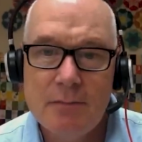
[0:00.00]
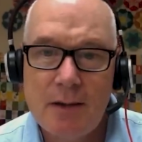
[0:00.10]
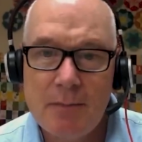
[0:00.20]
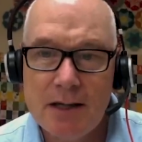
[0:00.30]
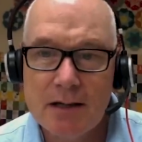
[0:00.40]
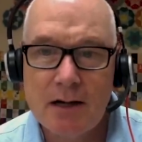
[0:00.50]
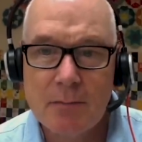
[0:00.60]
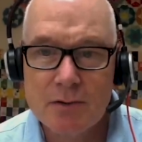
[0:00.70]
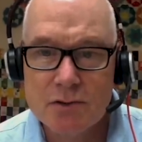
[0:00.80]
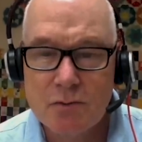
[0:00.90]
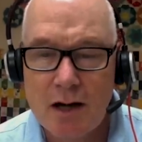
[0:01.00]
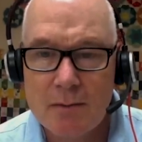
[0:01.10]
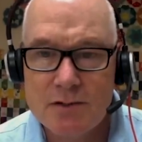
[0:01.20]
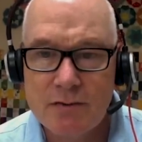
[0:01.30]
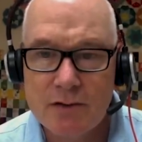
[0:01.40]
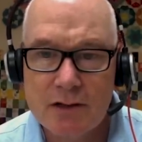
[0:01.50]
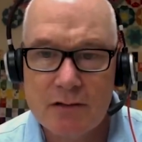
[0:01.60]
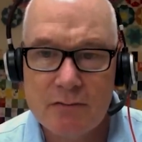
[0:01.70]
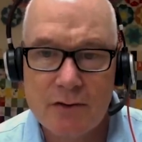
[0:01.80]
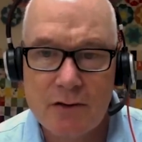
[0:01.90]
maybe a couple swabs if you're
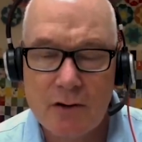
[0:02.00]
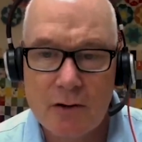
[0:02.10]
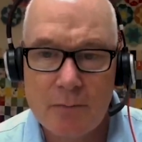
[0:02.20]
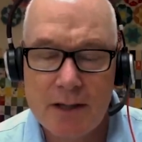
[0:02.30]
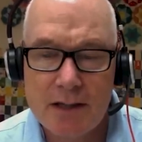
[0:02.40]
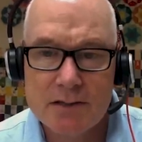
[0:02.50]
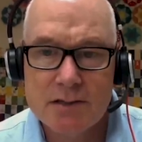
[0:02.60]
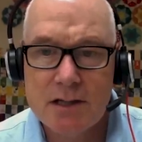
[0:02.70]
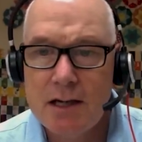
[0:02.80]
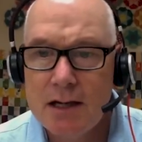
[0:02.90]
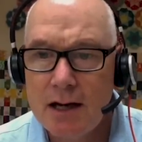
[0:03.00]
looking for the herpes